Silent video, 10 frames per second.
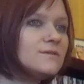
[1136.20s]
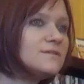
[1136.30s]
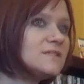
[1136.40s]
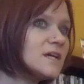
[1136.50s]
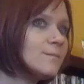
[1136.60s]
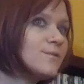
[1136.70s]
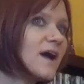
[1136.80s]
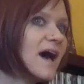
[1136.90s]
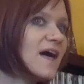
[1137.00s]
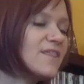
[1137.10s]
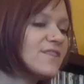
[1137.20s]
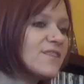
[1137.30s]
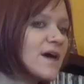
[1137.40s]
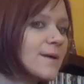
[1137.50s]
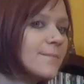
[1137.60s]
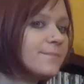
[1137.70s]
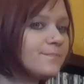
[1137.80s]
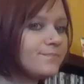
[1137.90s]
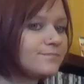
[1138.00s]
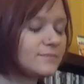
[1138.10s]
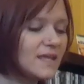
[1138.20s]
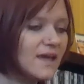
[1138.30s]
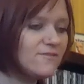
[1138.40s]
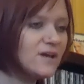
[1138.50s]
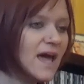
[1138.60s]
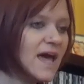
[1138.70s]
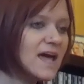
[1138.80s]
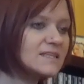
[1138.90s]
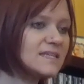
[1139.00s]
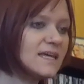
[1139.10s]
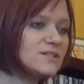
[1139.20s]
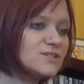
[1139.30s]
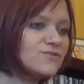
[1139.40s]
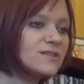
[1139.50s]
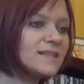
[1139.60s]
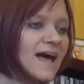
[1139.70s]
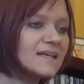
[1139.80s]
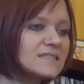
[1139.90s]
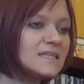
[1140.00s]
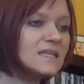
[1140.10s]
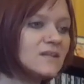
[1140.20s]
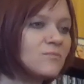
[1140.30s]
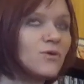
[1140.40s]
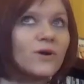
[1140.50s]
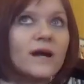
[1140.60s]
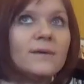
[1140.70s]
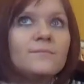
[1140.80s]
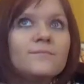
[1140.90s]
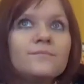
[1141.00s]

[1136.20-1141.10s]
Use your breath. Every exhale, just relax a little more.